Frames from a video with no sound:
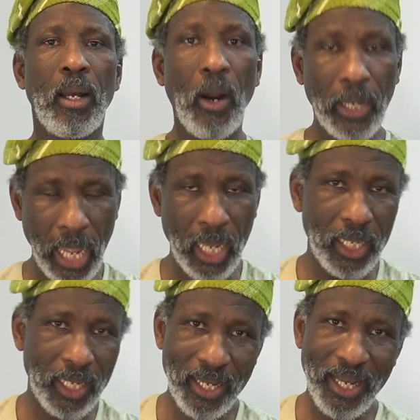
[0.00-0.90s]
Okay,
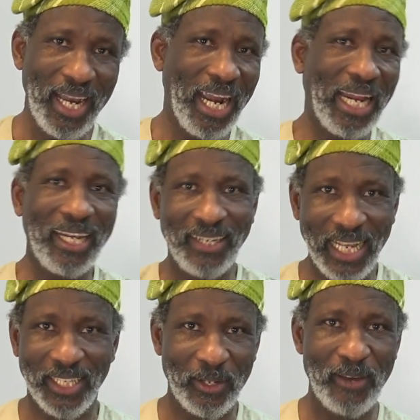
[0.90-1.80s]

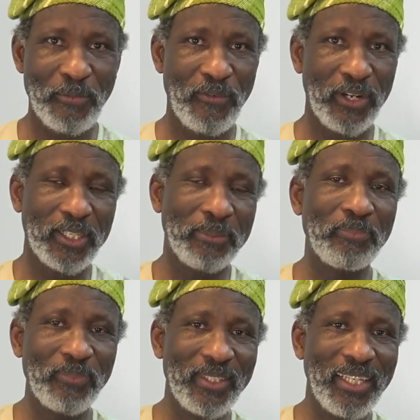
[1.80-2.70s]
that's another profession.
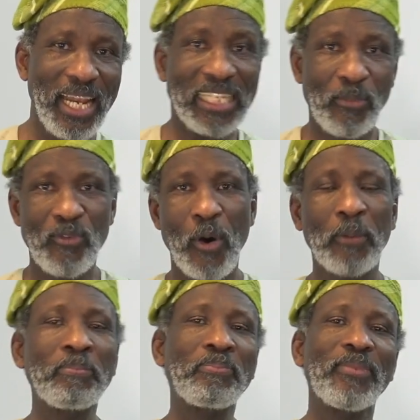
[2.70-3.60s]
Let's move on.
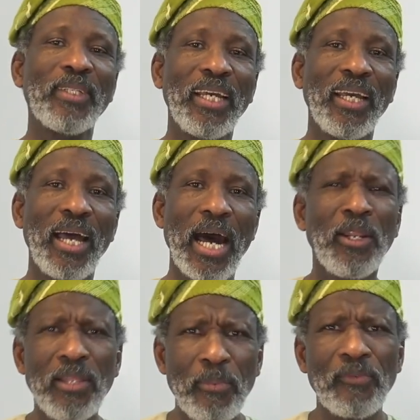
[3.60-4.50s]

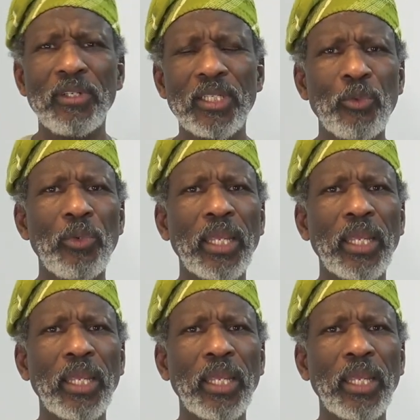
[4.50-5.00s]
Another profession